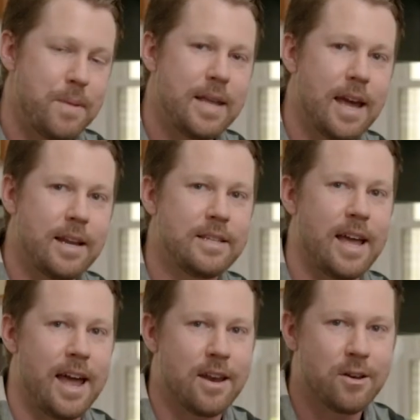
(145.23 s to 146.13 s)
beginning
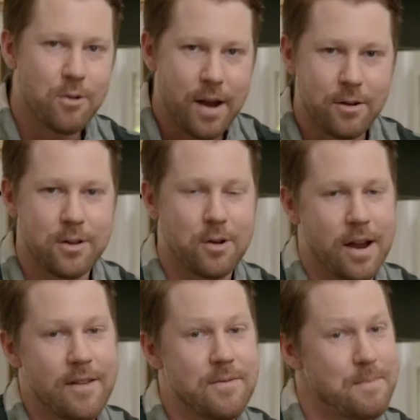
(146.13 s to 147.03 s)
to end, cradle to
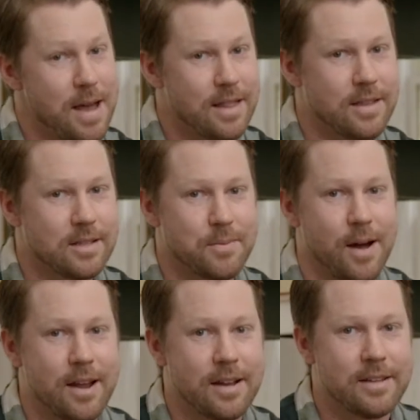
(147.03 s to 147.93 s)
grave, made this
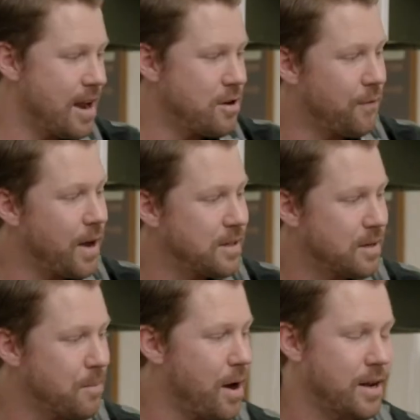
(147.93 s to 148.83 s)
product. And you'll find
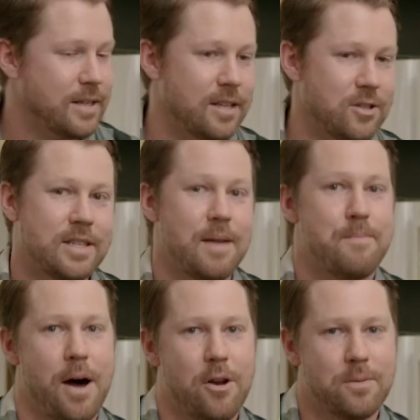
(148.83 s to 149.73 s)
some products that just say
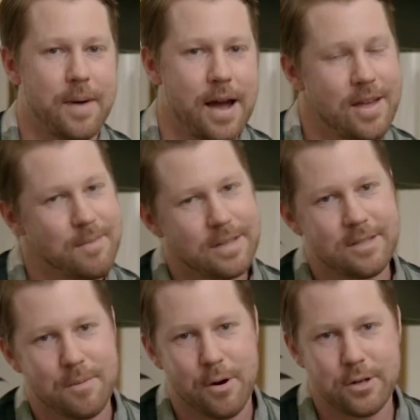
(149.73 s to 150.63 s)
bottled by. That means
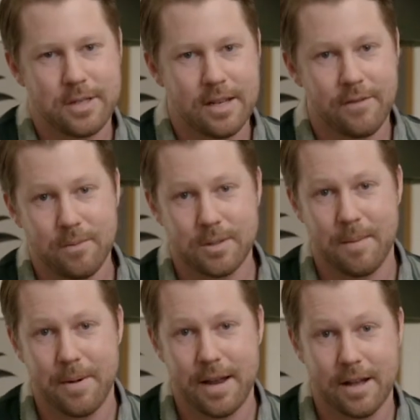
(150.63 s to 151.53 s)
they're purchasing it from
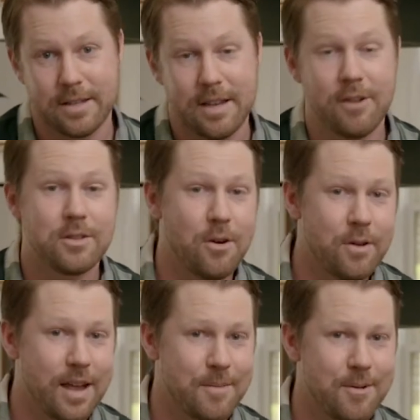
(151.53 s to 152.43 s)
somebody else. Now
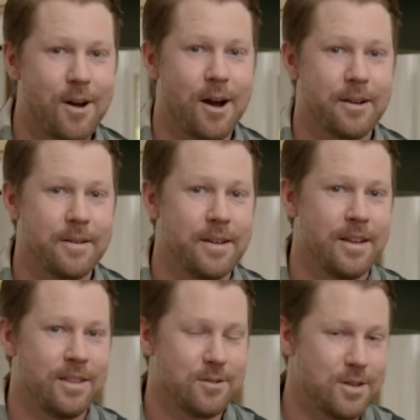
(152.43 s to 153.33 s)
don't get me wrong,
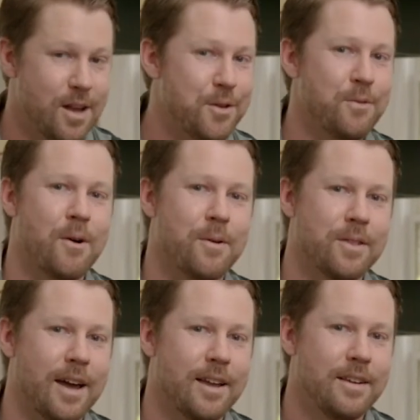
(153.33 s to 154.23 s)
there's nothing wrong with
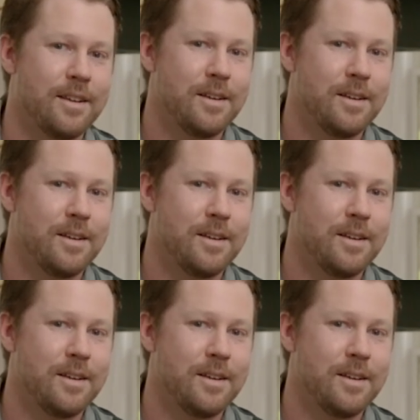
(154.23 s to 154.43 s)
that.